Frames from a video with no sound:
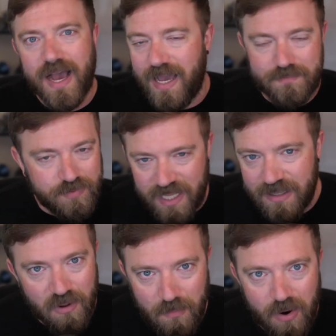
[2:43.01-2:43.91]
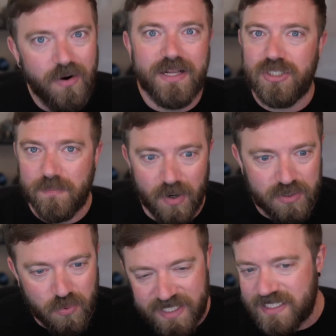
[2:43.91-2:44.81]
I played a little more. I took
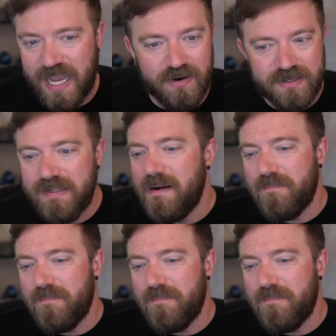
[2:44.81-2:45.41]
both weights out.